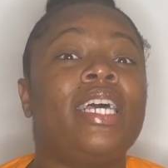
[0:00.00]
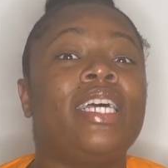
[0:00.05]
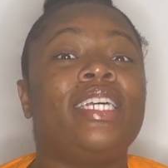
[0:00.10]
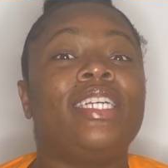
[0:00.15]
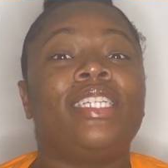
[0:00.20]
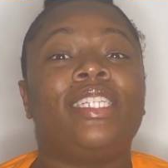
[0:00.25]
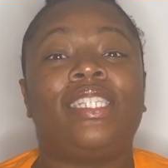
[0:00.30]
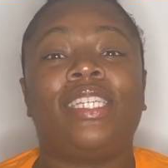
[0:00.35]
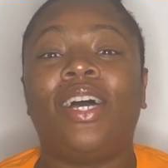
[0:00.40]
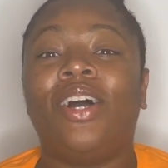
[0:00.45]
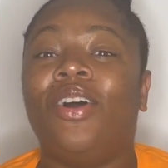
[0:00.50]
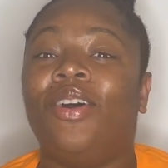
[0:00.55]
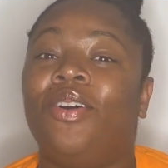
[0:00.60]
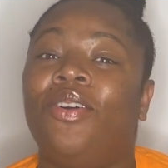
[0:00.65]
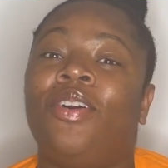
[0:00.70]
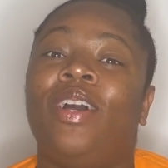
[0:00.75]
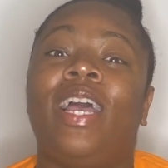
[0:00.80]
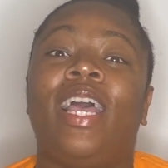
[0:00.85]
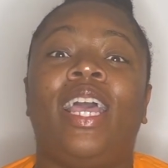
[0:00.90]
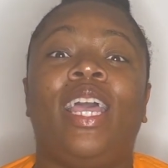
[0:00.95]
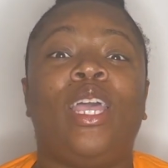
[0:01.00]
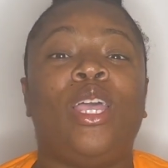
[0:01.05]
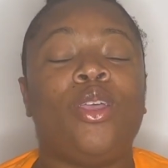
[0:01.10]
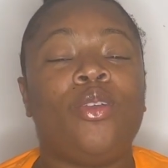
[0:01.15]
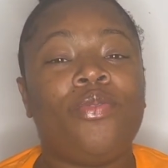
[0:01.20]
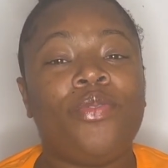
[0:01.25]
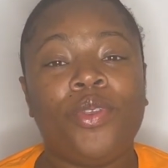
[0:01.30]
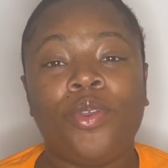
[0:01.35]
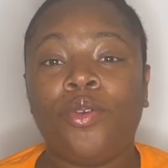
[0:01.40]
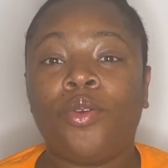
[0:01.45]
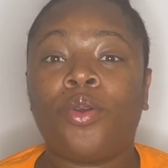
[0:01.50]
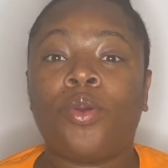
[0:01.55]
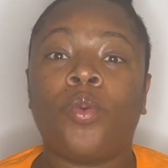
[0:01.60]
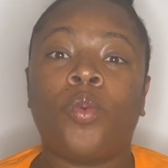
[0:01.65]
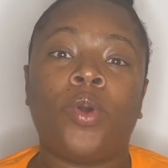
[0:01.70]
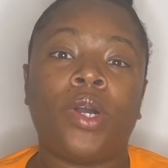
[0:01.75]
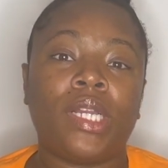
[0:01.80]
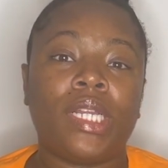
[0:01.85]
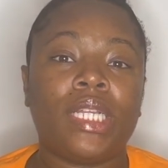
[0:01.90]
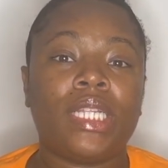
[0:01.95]
So if you are
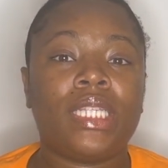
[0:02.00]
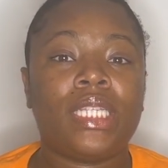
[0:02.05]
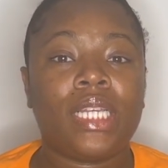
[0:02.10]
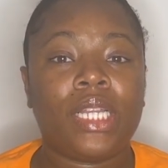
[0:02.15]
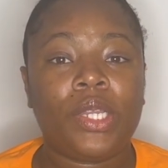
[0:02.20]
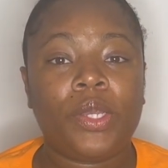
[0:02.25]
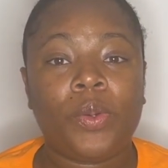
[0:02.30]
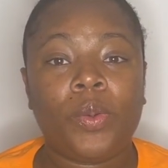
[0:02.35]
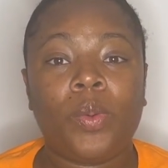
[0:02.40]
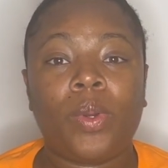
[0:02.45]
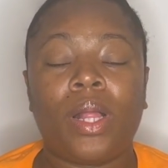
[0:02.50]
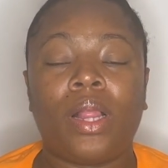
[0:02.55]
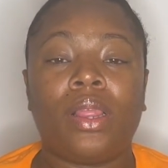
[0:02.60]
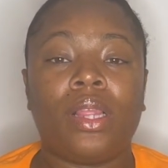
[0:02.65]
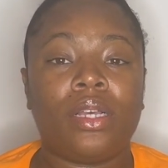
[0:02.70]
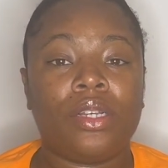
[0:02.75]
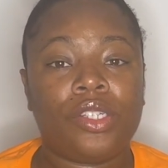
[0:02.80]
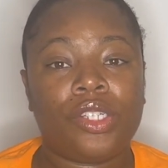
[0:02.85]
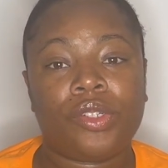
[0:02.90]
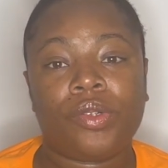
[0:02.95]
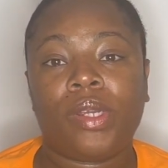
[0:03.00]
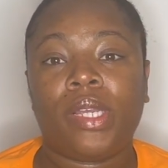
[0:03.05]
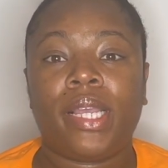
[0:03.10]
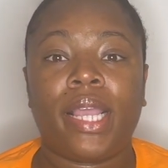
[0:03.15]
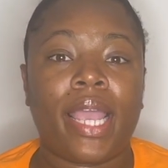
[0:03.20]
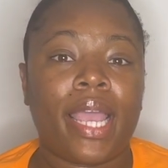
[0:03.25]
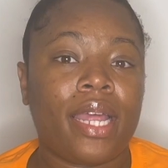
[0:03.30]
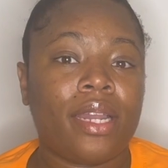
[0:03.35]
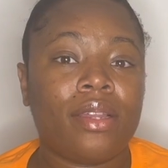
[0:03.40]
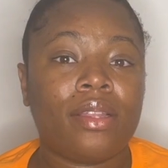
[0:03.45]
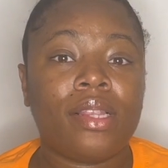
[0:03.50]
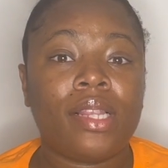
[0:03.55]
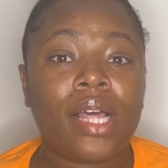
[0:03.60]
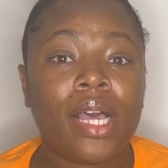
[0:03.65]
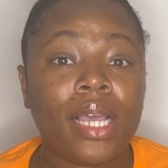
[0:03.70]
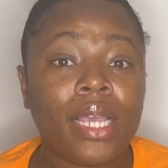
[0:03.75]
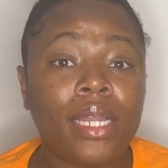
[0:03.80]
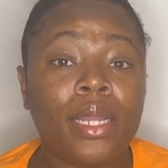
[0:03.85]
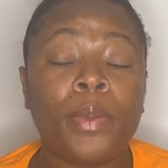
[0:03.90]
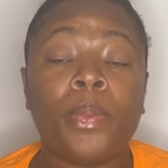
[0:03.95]
wanting to do a luxury candle
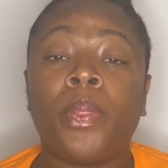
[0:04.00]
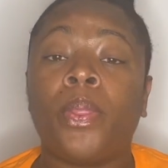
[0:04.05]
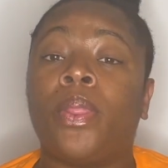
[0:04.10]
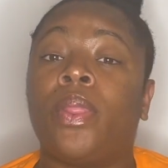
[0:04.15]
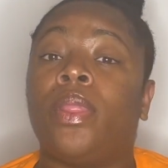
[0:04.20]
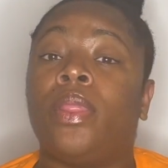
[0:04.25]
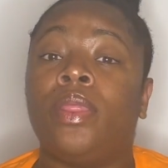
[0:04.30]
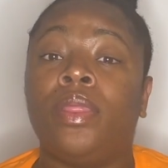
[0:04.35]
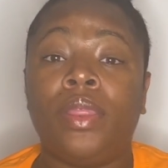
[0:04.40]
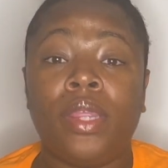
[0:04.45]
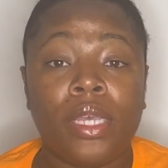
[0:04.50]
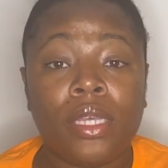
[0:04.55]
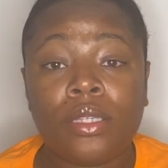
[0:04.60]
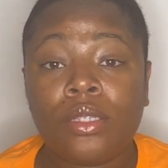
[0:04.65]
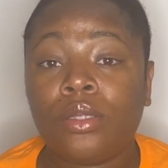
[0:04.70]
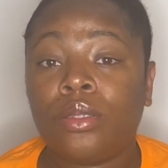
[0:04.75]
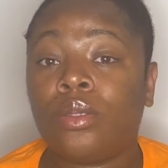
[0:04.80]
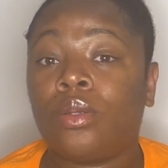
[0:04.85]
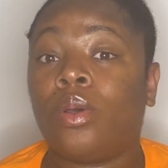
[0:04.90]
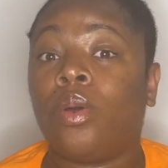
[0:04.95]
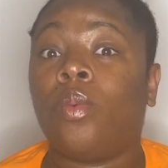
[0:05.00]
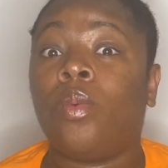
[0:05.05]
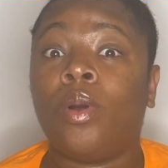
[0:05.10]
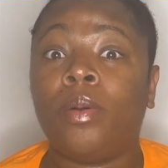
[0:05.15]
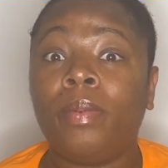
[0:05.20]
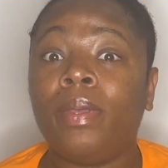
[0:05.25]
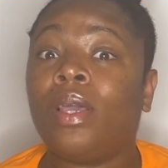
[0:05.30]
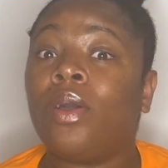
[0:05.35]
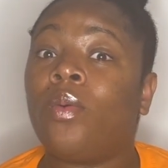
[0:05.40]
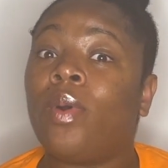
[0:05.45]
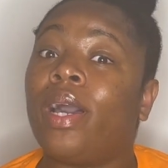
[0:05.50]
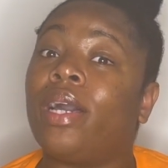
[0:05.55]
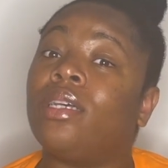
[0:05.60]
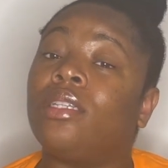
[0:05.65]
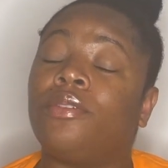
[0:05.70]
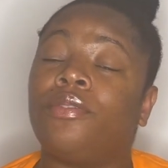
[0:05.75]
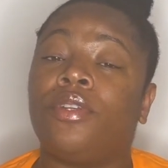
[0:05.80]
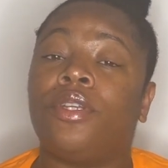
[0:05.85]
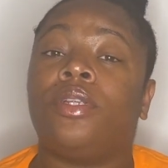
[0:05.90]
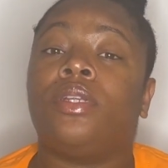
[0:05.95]
line, this will be a wax
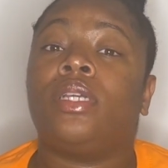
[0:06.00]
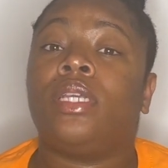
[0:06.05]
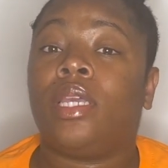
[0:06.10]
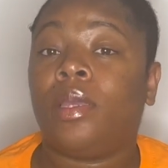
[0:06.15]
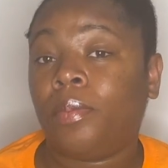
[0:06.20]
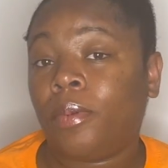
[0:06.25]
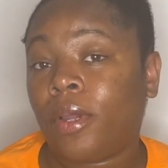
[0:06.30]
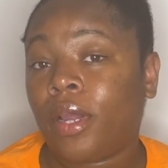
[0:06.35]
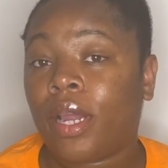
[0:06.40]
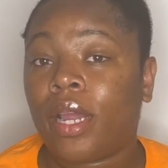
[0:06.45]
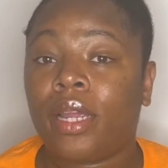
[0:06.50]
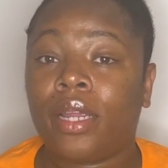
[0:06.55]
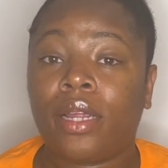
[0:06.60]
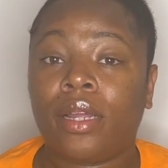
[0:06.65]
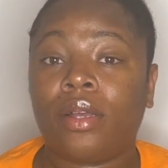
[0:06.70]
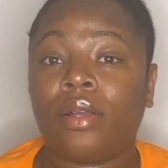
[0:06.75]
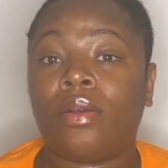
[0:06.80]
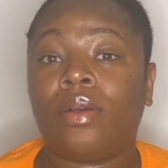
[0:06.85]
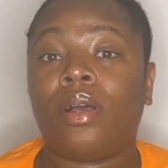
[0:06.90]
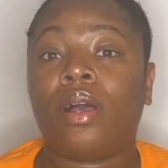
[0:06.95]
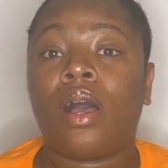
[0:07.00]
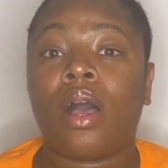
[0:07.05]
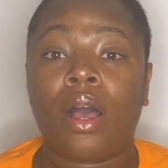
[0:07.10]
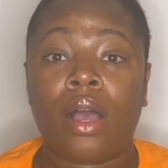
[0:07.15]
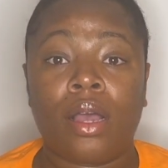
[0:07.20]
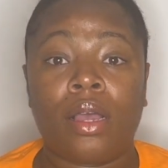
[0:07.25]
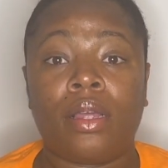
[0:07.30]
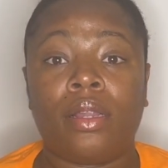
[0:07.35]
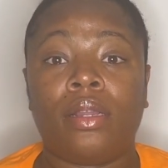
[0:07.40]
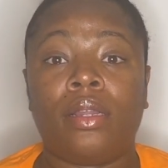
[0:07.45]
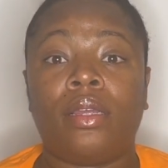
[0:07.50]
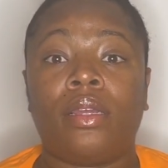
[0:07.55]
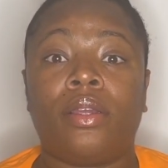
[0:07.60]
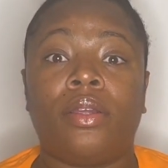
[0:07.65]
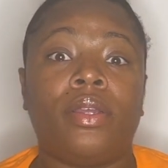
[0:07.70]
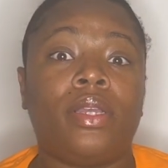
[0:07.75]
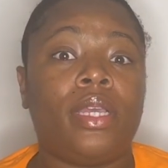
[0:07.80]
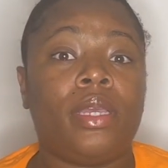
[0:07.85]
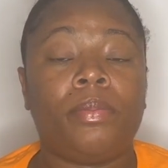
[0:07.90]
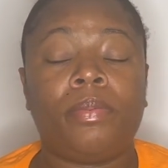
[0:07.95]
for you to keep your eye out on, or
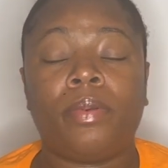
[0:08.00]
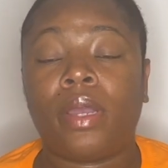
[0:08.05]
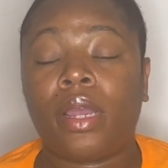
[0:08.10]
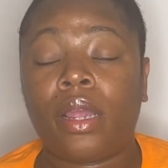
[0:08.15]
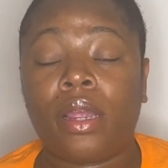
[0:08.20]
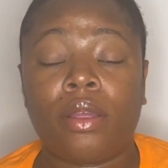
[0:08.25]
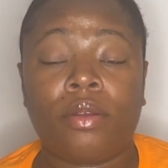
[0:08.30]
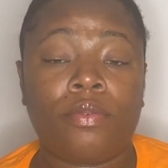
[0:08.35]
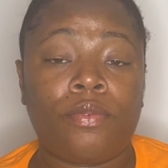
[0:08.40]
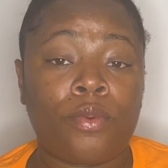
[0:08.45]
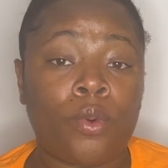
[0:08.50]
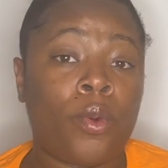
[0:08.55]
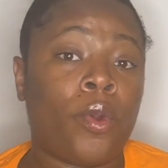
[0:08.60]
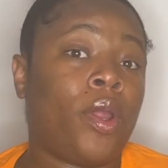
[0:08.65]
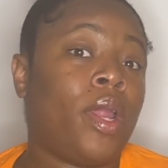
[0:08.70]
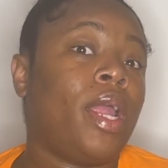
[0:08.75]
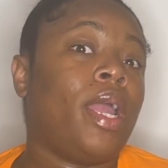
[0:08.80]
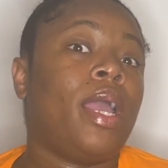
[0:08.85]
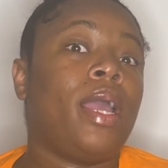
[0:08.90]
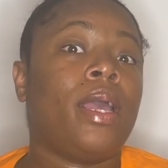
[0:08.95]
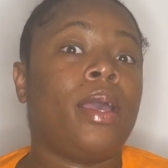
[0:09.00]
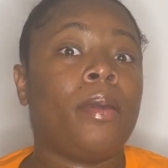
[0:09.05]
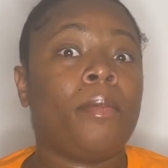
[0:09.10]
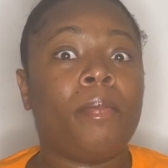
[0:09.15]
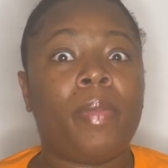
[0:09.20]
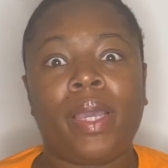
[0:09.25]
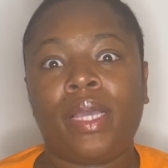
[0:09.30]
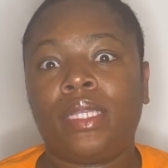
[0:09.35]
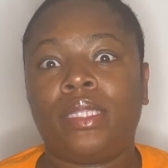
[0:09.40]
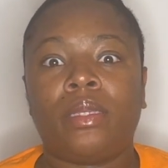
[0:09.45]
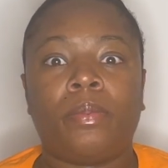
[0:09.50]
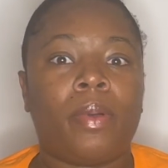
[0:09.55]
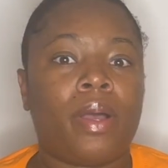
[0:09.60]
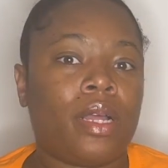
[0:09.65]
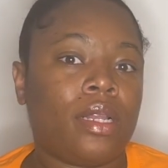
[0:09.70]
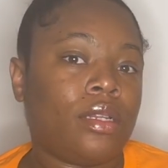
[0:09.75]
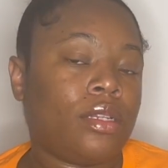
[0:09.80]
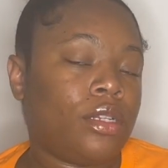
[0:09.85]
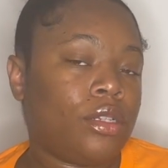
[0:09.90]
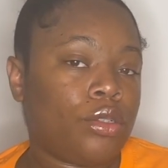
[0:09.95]
keep your eye out for, based
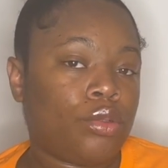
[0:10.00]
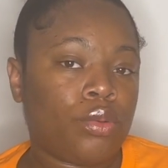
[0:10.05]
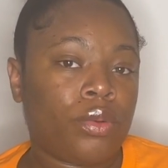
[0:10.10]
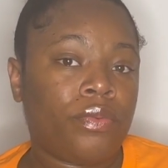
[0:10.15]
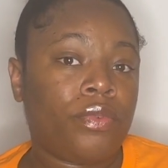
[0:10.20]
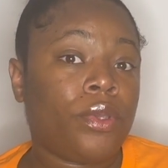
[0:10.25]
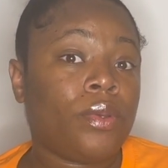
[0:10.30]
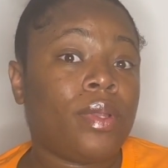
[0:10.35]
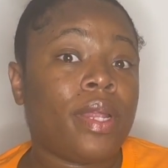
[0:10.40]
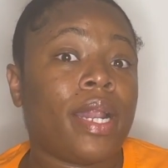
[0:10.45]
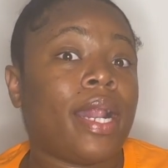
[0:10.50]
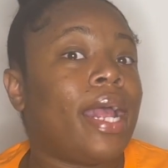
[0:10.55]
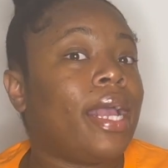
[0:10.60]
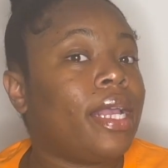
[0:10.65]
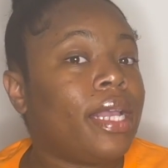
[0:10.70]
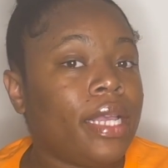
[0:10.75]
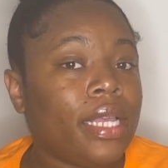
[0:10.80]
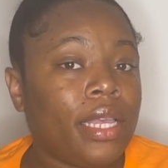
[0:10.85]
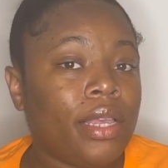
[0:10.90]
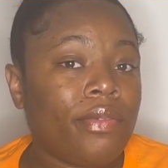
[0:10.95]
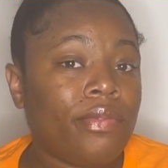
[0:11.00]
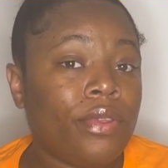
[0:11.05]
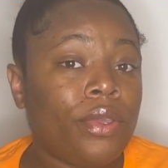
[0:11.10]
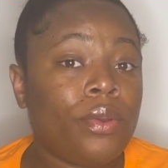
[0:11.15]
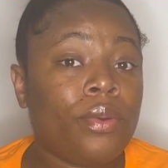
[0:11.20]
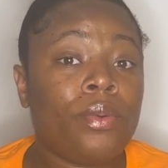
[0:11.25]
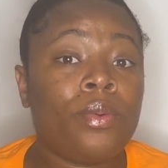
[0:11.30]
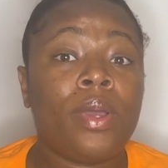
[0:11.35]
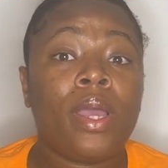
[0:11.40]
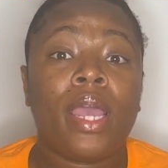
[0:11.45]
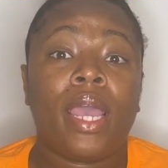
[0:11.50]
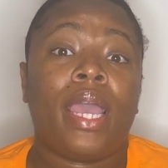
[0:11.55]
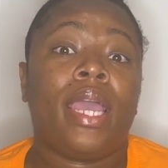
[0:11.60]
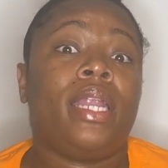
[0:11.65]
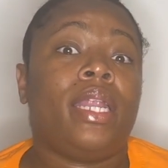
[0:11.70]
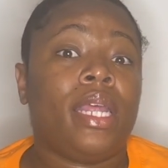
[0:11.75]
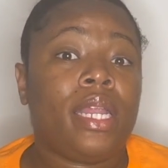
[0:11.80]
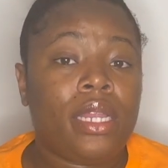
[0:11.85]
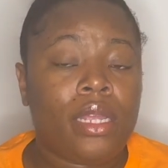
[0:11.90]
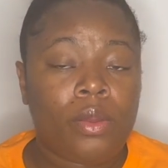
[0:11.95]
upon this review that I could give you and
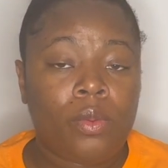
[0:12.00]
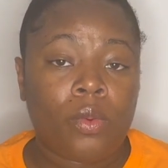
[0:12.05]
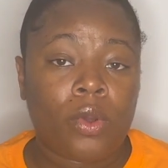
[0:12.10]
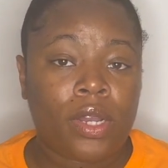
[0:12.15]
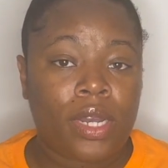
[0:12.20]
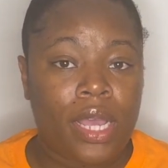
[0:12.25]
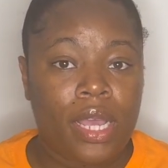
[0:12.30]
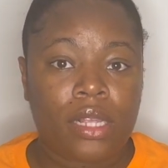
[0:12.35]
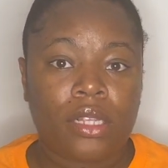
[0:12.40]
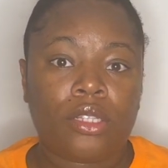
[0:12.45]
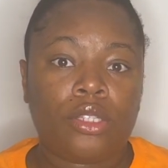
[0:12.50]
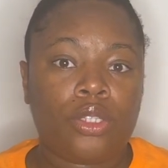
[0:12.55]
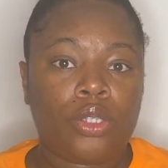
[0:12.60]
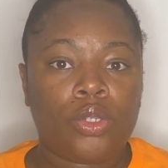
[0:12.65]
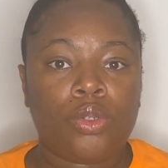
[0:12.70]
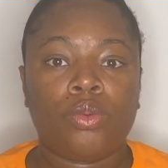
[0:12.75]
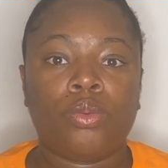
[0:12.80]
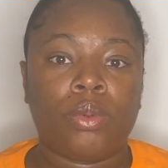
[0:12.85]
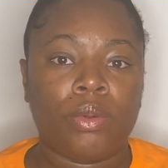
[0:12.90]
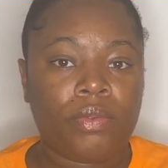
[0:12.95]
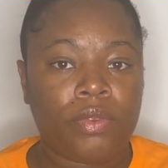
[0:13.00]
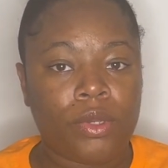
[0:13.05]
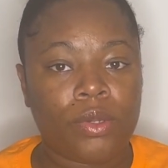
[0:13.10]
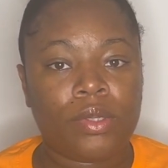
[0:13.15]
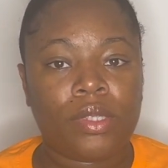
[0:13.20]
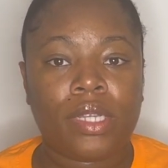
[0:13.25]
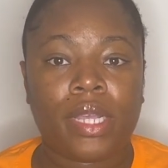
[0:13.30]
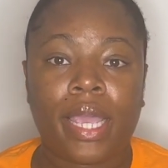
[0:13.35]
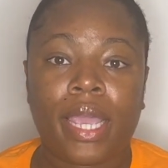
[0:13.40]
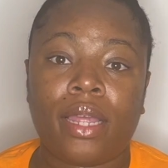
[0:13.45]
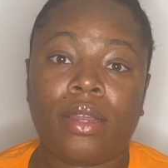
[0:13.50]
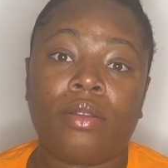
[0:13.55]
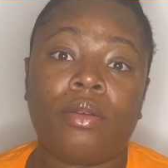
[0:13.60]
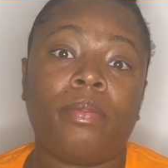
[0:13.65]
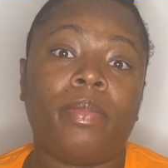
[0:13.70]
anyone else who reviews the candle.